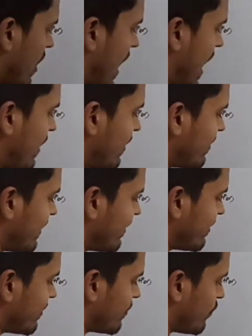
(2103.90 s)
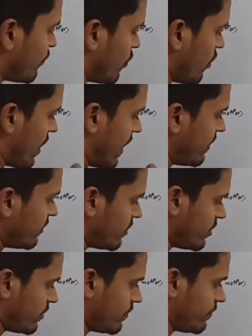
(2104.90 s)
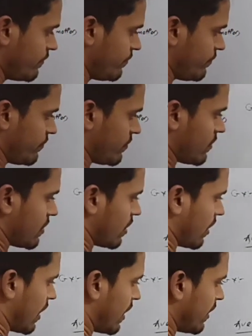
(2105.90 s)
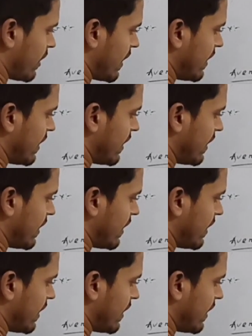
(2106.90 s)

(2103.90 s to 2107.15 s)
At this point and